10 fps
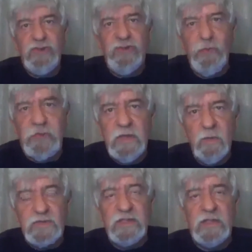you what,
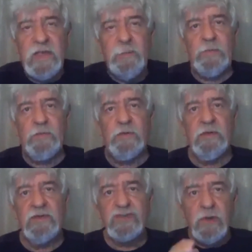what's going to happen.
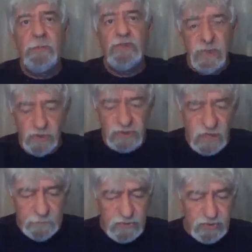Stop it. You've got
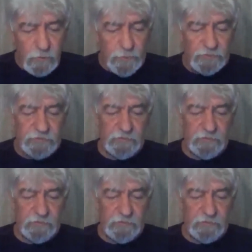time to stop it.